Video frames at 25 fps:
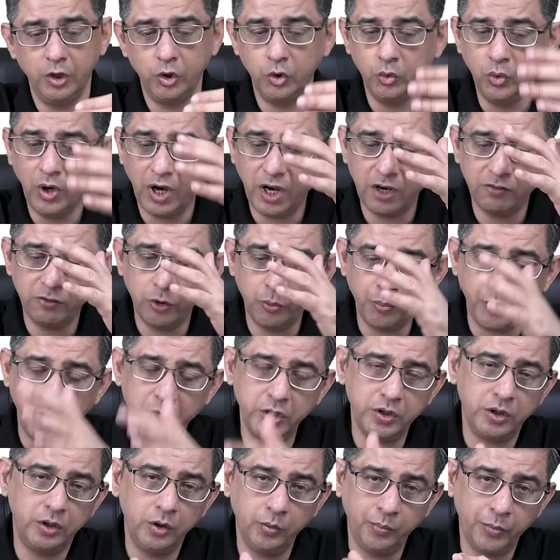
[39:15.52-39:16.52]
You have a
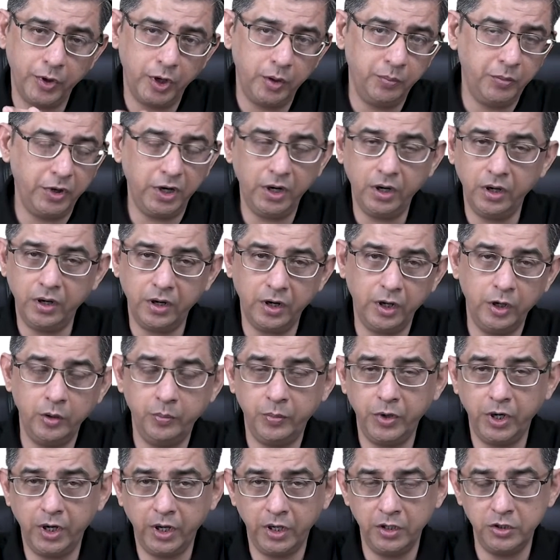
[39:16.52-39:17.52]
patient of pulmonary artery
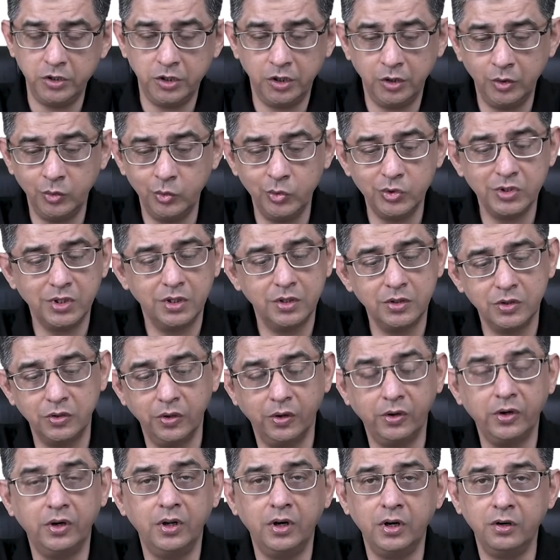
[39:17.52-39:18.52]
hypertension who says,
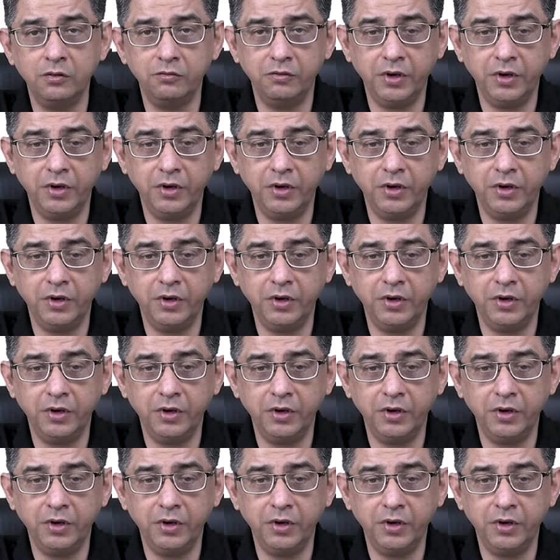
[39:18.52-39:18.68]
doctor,